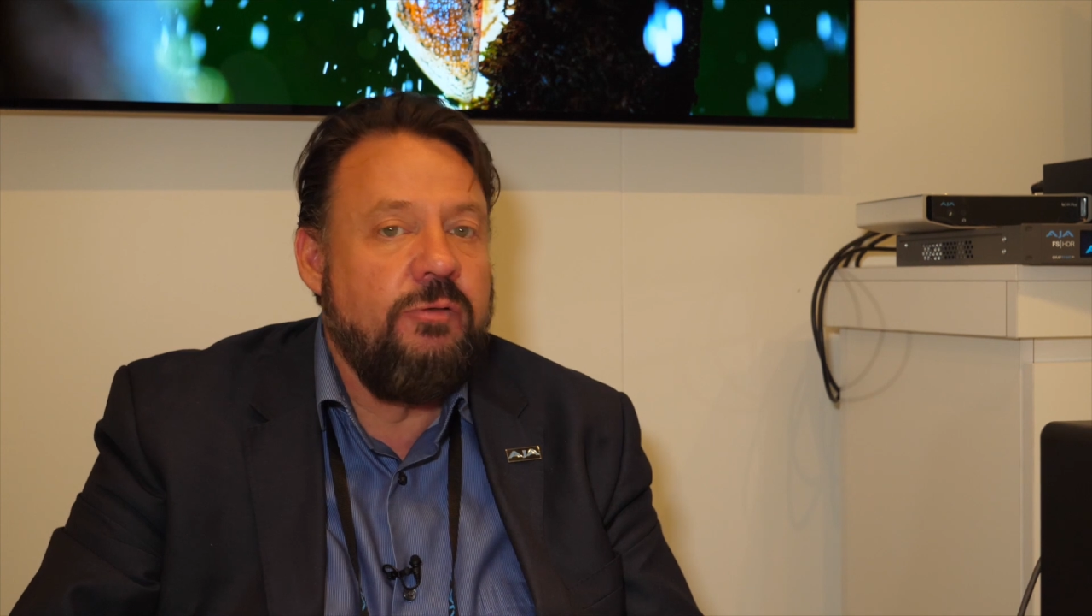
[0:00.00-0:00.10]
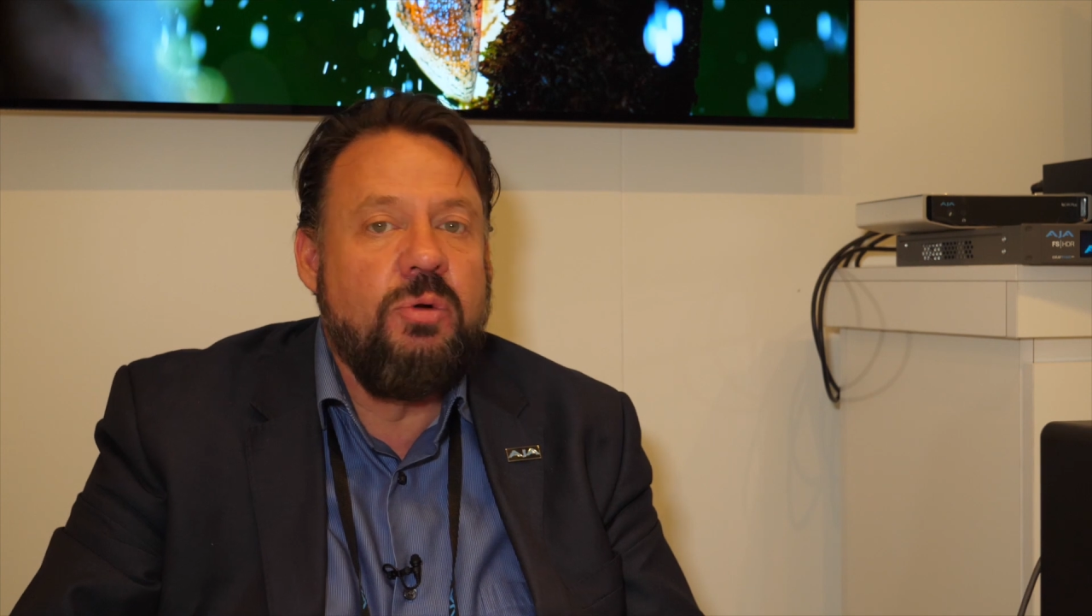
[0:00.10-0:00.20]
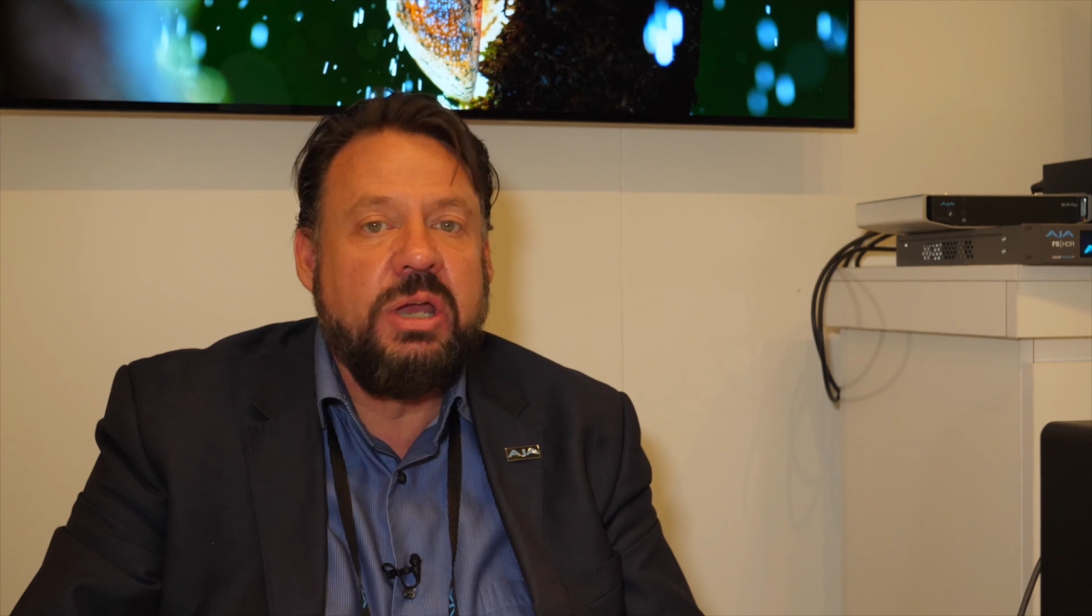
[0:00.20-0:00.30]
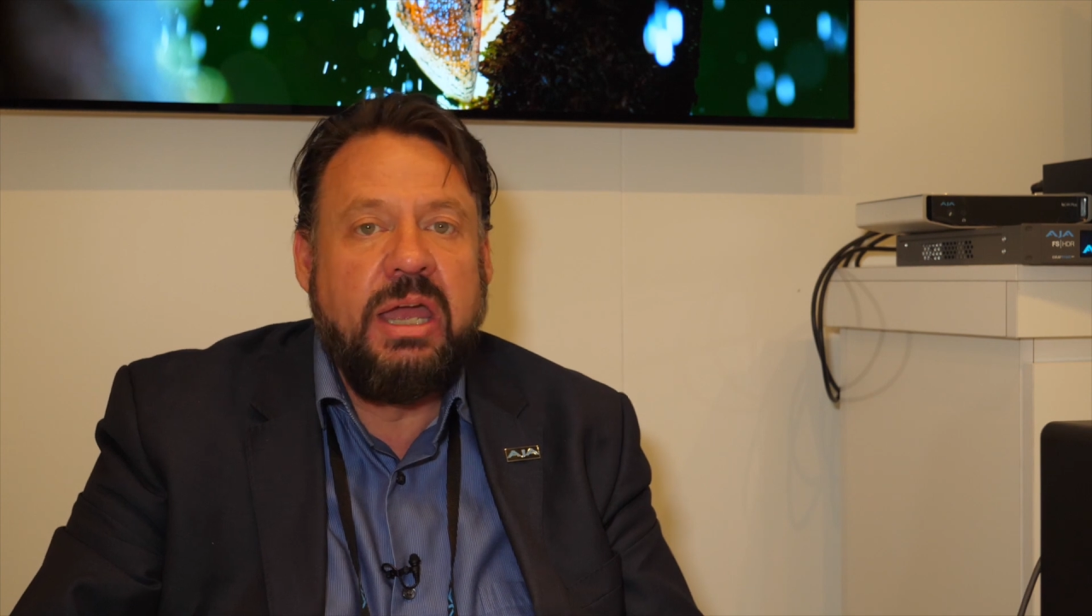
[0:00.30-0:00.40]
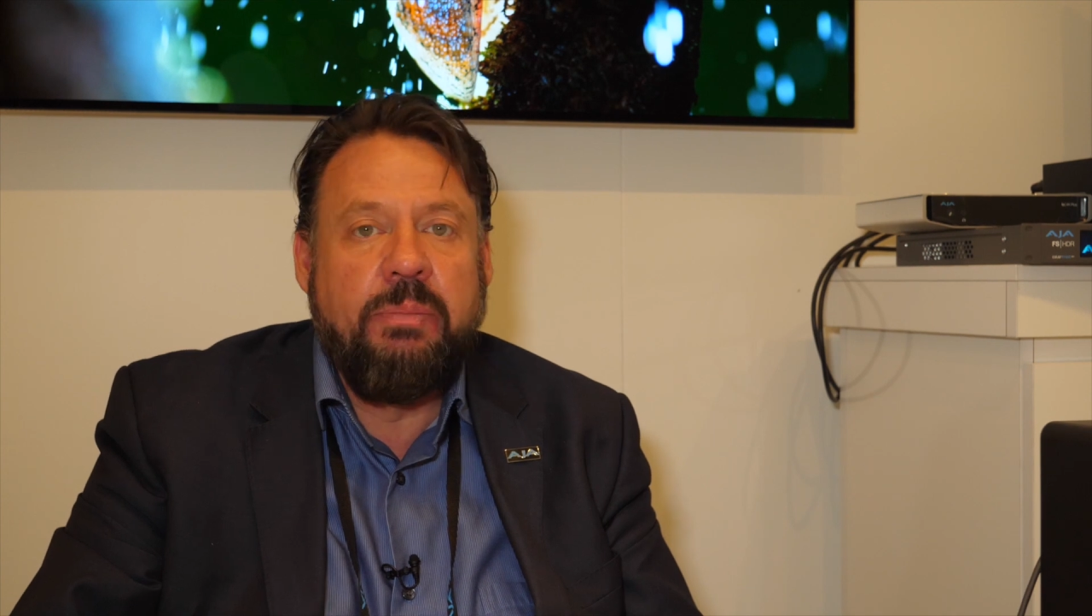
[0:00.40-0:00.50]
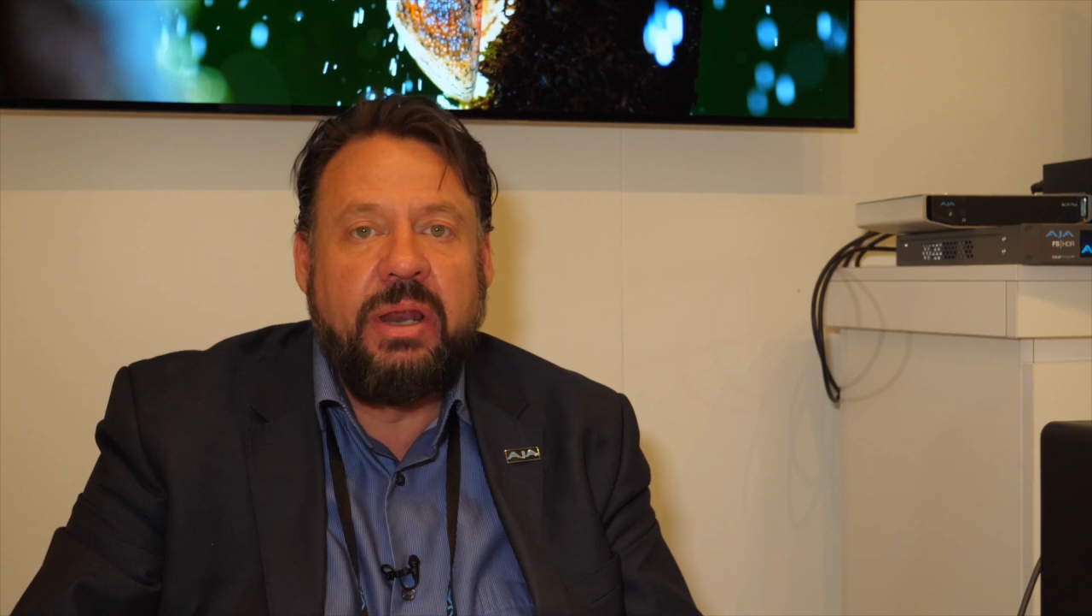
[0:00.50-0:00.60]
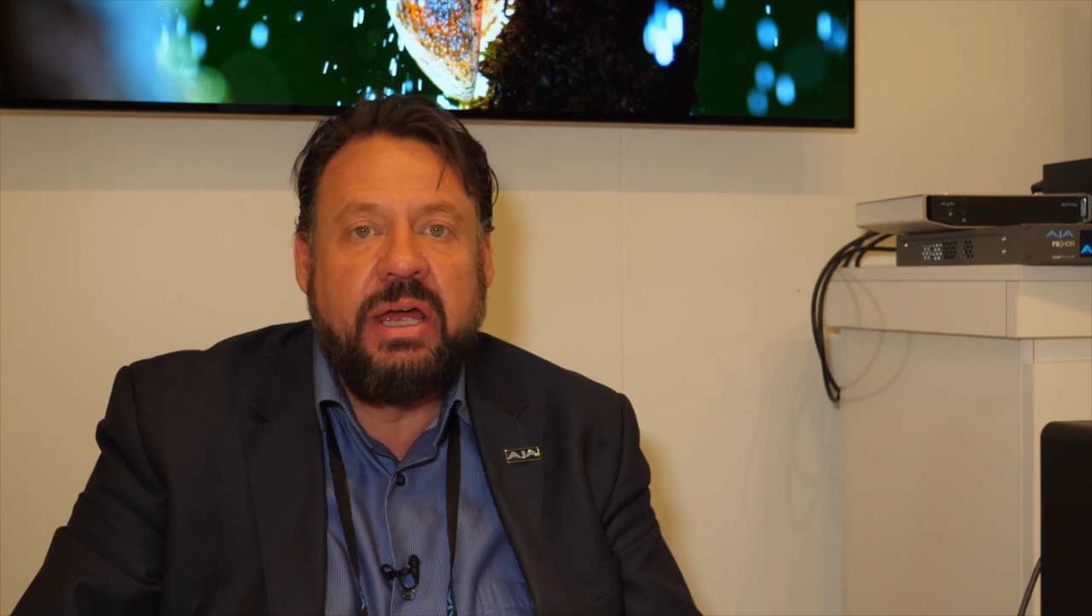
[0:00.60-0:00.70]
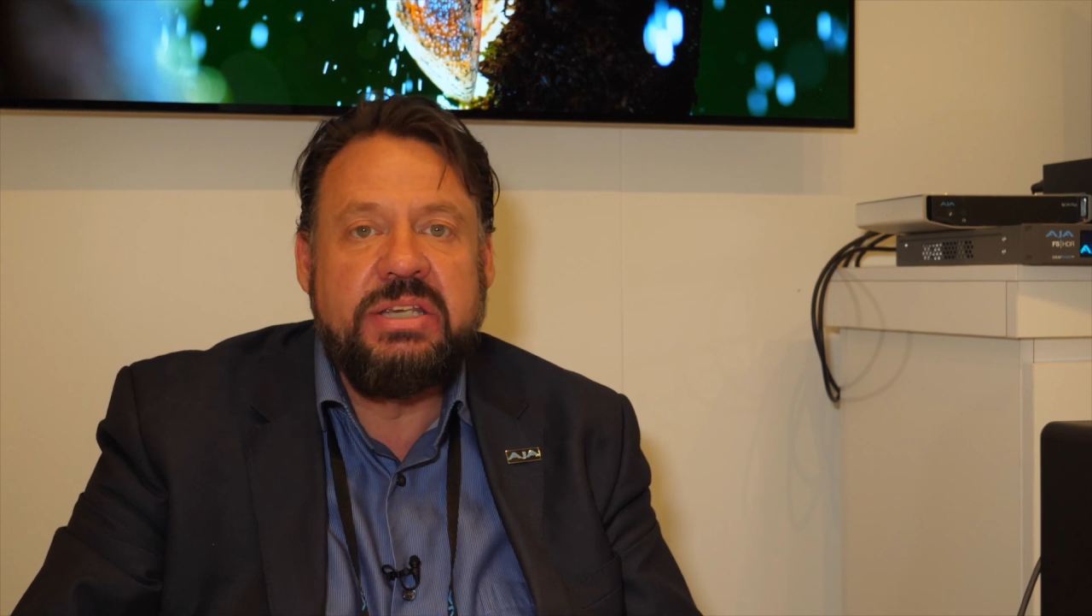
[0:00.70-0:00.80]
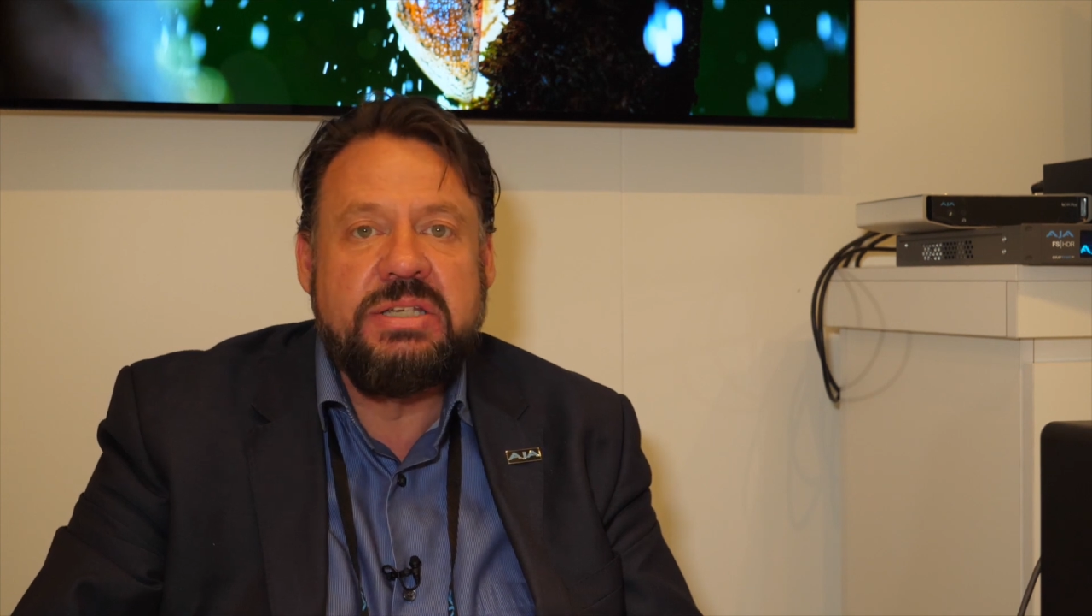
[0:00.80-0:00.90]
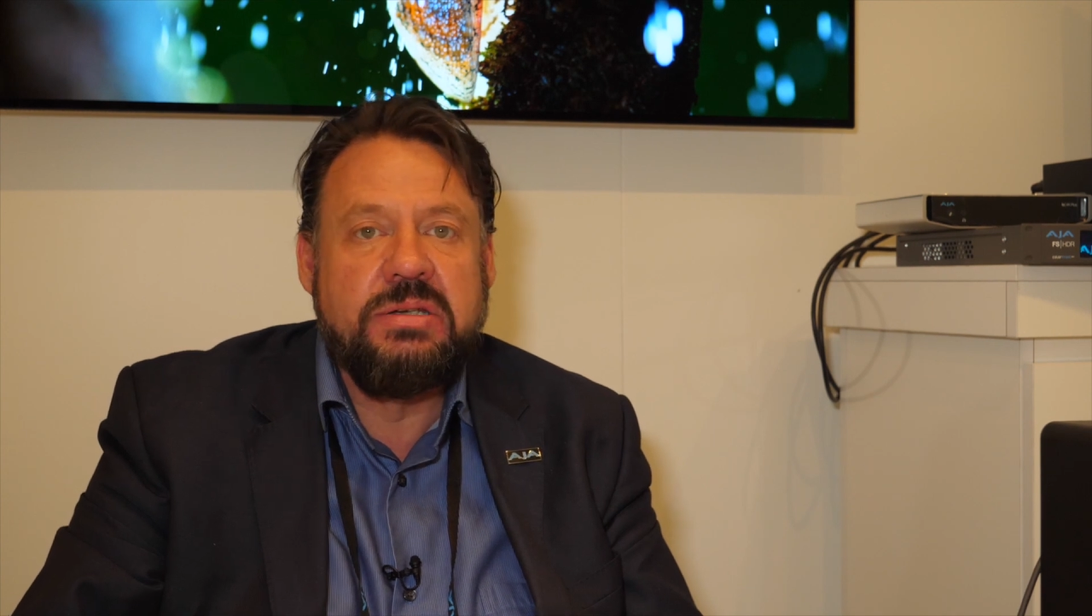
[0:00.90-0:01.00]
4K
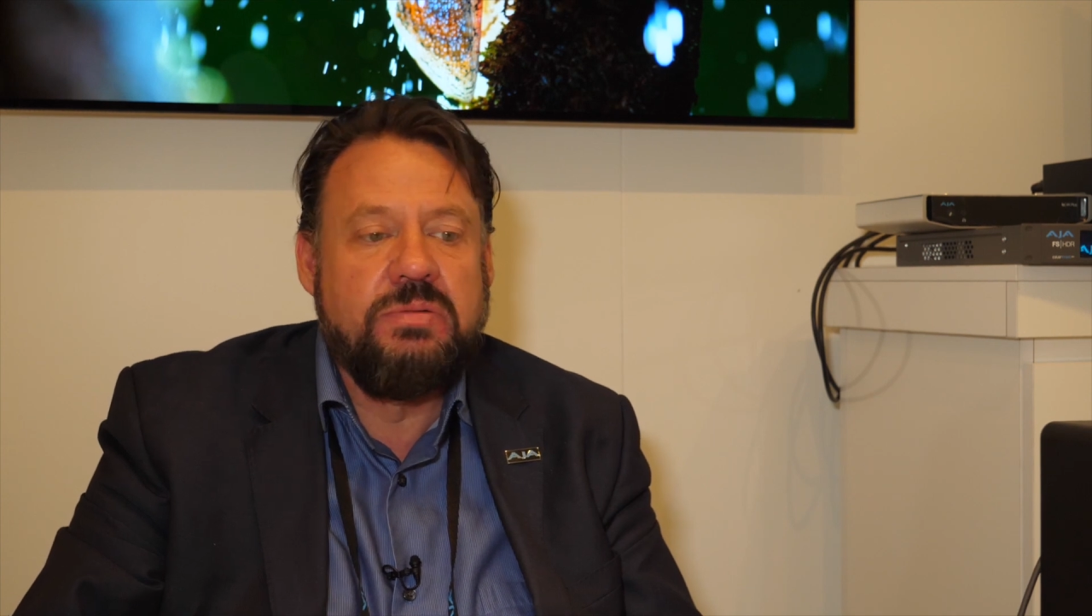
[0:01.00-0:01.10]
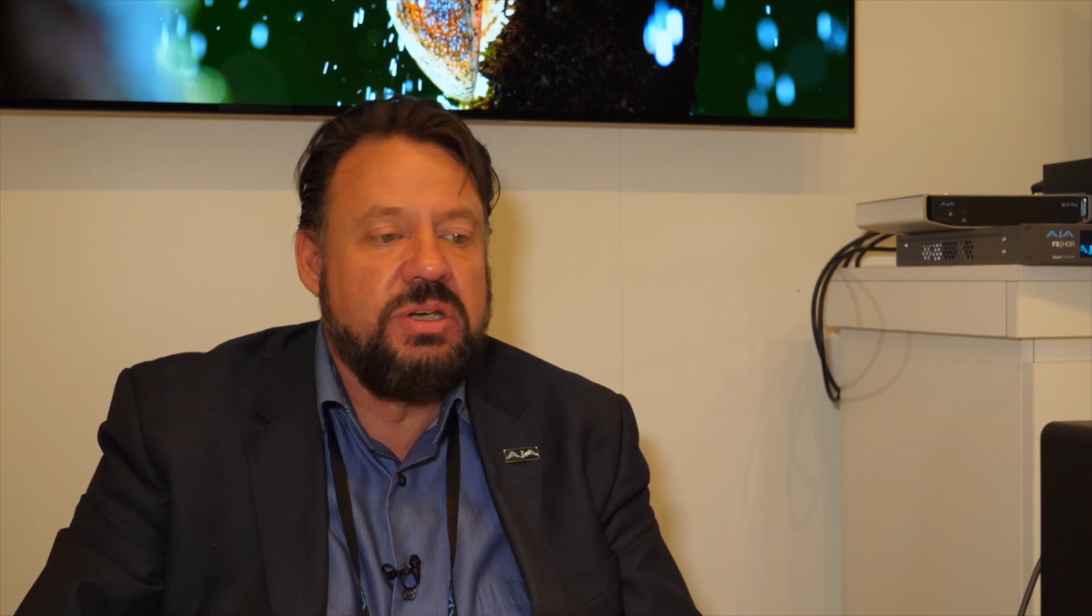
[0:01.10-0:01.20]
Plus,